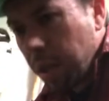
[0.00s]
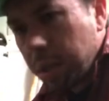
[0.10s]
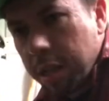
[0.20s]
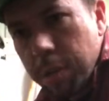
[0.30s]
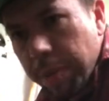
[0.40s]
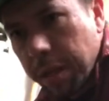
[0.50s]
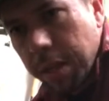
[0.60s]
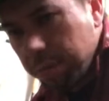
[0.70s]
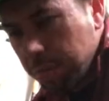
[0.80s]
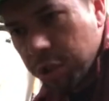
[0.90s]
keeping
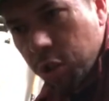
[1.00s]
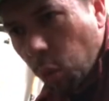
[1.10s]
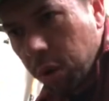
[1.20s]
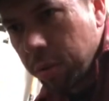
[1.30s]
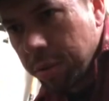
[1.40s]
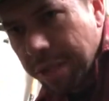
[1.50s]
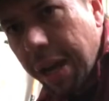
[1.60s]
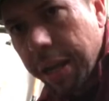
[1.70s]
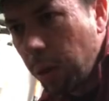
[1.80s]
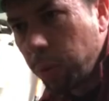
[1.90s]
it short and
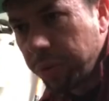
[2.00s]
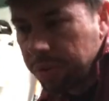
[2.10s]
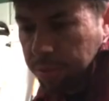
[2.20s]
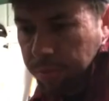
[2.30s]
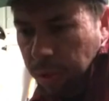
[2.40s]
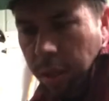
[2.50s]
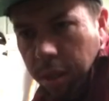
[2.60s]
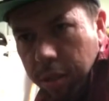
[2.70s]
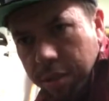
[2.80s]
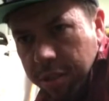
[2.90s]
tight was
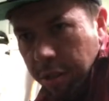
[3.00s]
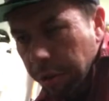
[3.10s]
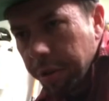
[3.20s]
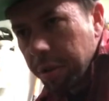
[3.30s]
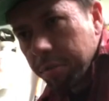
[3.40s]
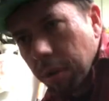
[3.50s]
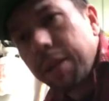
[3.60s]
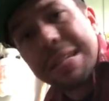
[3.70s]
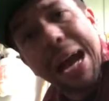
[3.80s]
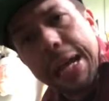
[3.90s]
considered a
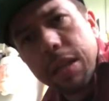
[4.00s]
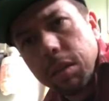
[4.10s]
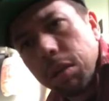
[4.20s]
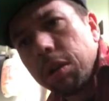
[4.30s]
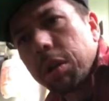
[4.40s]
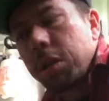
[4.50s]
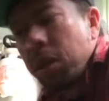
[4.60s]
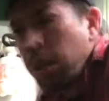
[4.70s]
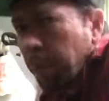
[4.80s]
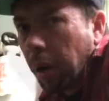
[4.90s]
tidy look.
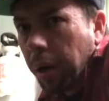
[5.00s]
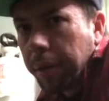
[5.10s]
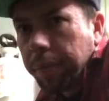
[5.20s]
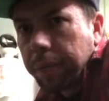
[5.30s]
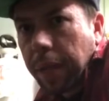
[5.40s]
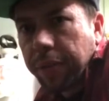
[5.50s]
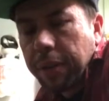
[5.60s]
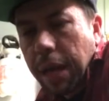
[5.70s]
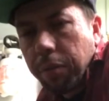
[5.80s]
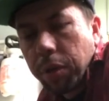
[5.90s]
But that's
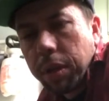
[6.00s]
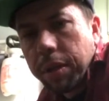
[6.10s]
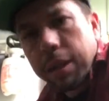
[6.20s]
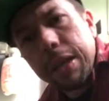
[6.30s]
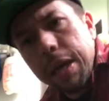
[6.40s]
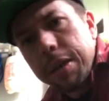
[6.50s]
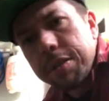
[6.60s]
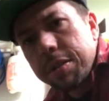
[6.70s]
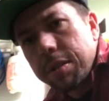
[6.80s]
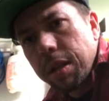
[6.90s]
not really the
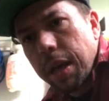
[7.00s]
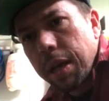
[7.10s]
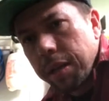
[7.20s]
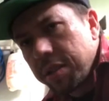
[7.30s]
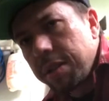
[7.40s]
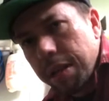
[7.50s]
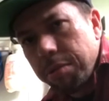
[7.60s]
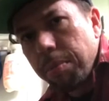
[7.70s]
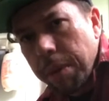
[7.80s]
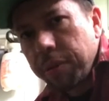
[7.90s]
case, and it's
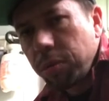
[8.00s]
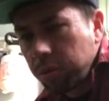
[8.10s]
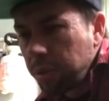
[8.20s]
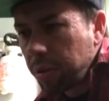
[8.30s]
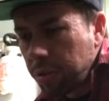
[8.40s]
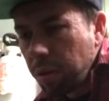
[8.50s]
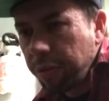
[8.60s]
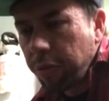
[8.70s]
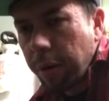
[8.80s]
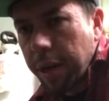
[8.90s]
detrimental to the
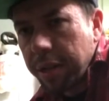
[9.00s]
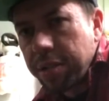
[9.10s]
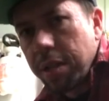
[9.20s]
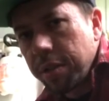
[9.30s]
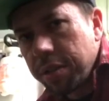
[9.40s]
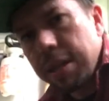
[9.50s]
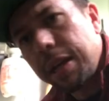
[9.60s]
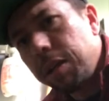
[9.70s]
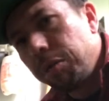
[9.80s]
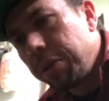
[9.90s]
turf grass. And the
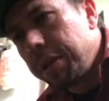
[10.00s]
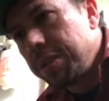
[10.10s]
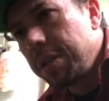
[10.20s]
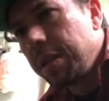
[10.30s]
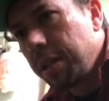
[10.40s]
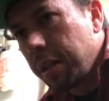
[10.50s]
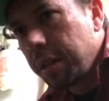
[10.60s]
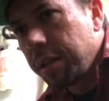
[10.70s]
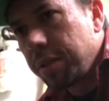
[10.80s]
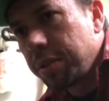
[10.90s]
second reason
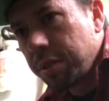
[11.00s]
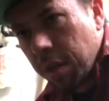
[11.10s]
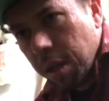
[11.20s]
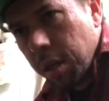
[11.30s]
is